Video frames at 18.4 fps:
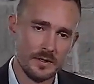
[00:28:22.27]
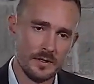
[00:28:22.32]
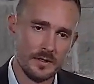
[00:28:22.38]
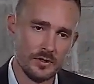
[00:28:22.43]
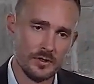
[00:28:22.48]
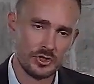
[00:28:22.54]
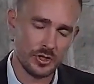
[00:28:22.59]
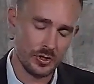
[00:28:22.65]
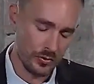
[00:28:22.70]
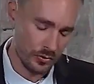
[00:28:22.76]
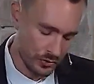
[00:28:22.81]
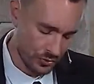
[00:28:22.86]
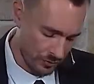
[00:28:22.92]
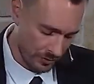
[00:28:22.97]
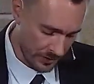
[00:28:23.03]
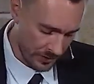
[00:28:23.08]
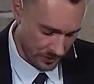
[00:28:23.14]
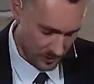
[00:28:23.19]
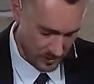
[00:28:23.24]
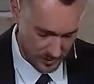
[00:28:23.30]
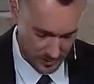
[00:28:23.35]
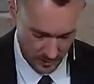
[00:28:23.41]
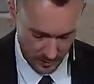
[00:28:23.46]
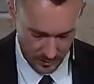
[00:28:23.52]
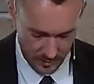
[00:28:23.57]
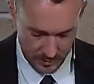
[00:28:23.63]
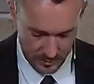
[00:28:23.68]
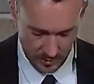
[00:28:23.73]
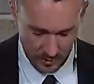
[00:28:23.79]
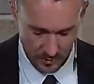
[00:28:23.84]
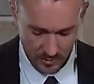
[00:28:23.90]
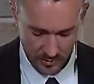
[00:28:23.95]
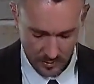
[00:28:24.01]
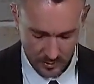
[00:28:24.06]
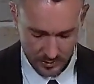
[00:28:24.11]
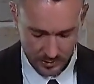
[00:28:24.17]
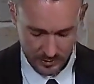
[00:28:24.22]
your children, your
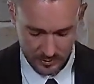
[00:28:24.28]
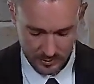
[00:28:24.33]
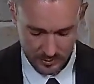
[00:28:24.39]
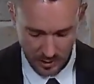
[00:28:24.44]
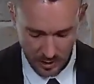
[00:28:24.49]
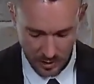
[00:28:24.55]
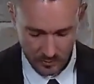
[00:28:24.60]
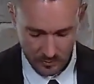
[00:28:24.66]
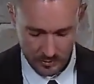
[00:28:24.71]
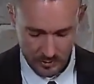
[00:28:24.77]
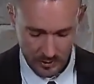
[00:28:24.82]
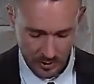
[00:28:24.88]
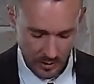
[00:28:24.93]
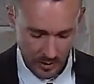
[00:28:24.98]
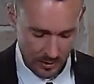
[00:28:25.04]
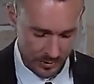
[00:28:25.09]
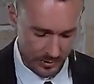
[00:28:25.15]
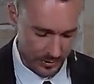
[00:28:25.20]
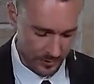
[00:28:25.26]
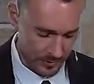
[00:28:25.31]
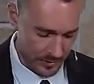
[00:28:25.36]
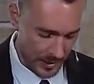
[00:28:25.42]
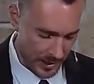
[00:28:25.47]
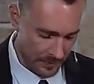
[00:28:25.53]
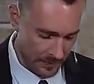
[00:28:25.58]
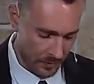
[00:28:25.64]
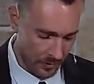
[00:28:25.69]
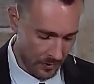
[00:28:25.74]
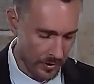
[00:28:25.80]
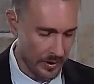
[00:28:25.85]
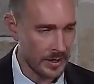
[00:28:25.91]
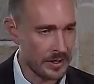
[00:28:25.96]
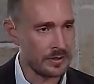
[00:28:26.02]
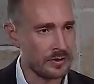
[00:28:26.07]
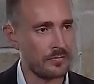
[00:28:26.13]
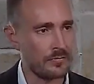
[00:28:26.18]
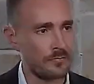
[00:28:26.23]
son-in-law, your daughter-in-law, your neighbor,
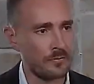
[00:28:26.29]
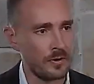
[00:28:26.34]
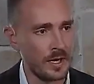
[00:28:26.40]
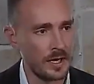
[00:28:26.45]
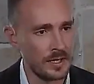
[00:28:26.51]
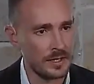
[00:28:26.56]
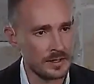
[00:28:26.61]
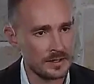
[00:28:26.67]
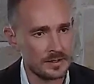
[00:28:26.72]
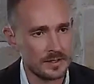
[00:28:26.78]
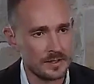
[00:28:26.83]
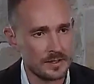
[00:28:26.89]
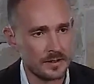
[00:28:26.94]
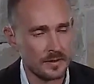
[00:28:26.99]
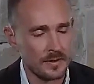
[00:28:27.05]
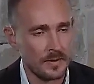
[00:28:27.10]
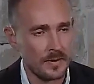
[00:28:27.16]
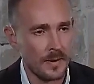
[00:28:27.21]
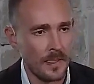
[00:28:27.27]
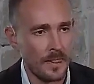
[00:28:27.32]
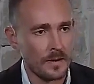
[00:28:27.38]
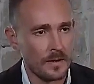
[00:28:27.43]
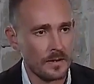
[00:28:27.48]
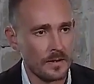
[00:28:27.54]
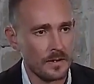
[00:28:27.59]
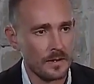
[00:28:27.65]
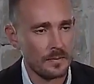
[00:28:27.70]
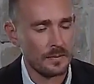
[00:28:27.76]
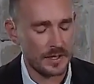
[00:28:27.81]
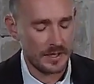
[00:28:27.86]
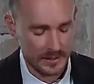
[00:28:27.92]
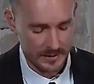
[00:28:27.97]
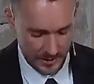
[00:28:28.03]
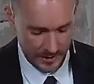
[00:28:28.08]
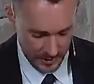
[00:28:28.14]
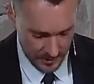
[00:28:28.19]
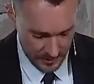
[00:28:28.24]
and your friend.
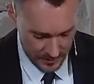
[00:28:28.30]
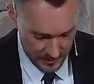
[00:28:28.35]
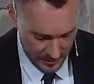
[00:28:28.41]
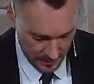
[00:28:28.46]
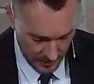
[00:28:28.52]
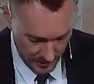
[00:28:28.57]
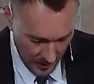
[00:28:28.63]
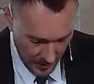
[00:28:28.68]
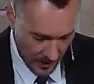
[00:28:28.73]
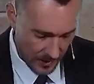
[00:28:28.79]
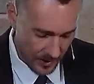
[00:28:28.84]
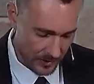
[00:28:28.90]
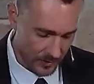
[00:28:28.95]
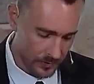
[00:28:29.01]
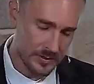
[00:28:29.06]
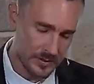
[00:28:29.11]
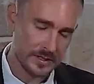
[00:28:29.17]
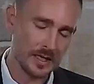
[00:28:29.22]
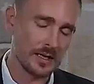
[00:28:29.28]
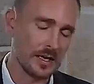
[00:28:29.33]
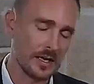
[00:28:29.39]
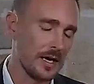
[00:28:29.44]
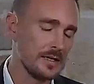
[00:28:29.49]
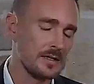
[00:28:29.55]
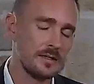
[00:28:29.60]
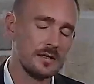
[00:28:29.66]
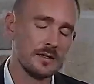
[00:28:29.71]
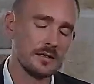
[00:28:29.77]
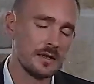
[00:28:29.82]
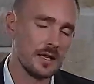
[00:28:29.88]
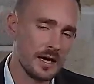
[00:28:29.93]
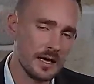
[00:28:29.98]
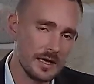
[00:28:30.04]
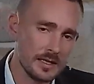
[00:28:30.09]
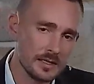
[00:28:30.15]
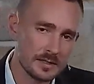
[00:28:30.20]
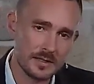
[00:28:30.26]
Because he is the God who said, "I
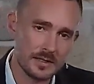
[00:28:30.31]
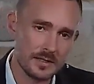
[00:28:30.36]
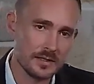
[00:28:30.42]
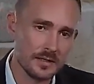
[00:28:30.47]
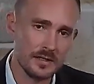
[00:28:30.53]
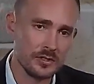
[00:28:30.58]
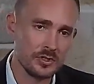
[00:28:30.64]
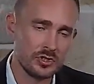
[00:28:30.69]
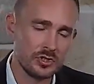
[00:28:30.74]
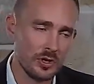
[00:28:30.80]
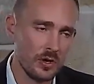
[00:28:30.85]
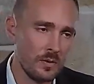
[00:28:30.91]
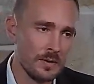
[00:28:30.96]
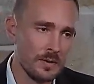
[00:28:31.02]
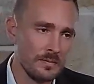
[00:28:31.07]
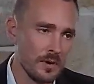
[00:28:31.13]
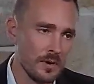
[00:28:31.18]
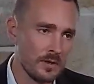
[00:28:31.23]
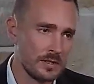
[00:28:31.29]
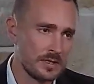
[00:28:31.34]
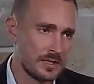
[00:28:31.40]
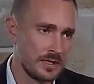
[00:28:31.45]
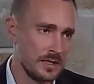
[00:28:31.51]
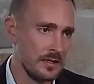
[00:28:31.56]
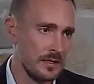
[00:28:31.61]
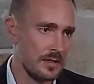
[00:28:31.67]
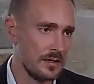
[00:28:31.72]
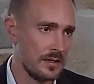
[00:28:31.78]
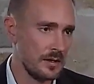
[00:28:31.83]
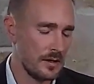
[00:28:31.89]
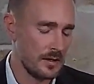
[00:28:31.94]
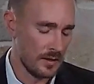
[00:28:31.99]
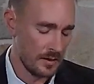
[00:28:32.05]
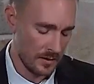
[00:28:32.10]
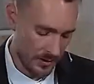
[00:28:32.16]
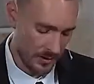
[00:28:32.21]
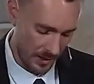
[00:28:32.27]
delight in showing mercy,
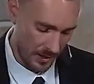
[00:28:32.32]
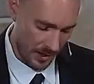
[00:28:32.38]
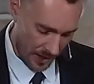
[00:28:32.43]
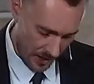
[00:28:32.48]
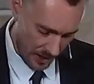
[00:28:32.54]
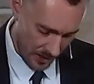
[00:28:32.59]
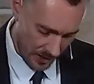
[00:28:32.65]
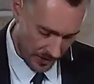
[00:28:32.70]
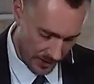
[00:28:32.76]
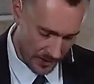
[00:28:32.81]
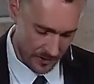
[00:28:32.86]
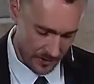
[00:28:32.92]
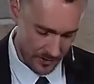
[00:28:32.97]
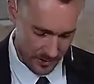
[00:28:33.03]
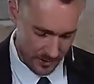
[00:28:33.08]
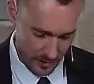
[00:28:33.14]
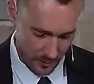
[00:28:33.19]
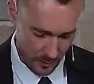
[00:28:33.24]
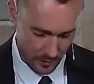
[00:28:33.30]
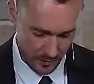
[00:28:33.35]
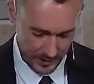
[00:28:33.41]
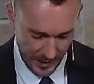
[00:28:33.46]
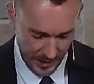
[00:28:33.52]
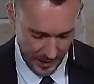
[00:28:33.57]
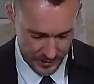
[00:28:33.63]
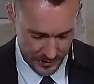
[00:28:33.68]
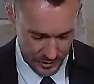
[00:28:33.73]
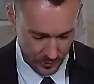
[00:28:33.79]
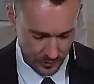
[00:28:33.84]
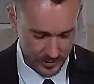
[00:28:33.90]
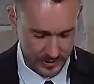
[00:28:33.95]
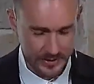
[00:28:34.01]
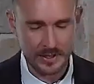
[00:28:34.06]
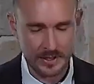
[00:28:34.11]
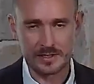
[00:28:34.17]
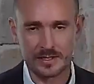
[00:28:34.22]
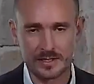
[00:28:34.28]
and I will cast your
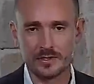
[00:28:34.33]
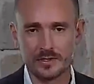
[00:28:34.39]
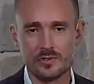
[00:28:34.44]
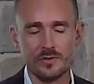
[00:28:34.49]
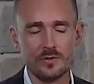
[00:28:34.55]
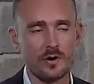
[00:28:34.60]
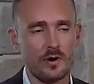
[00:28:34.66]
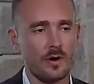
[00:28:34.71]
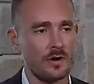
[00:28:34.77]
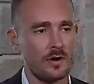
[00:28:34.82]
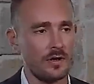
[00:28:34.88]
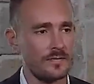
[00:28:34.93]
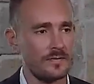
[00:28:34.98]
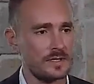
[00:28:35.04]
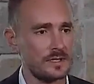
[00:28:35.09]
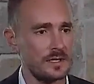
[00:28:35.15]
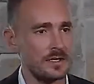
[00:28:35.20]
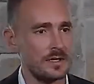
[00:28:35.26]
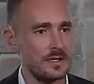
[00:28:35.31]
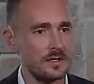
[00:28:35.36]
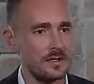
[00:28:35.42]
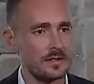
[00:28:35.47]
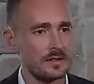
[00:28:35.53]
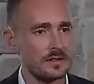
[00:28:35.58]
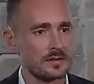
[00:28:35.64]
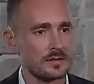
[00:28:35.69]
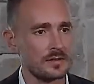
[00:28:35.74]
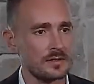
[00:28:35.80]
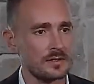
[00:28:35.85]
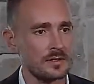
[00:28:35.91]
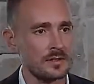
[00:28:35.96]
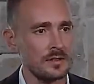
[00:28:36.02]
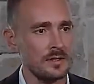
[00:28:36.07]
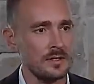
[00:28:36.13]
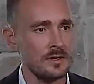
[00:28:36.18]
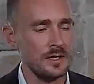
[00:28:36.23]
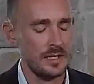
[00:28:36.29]
sins into the heart of the sea."
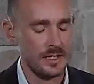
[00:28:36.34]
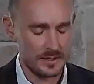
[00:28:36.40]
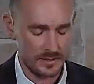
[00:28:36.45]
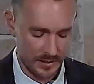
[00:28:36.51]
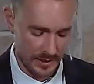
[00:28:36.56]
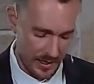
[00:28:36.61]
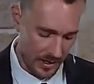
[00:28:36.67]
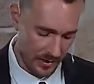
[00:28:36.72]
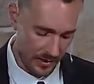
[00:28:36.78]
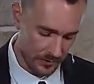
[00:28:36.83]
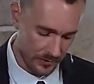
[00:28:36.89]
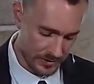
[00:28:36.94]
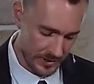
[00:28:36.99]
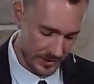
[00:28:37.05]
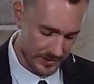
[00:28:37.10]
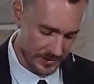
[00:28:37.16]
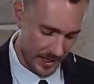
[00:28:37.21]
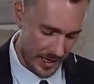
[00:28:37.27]
He's the God who says,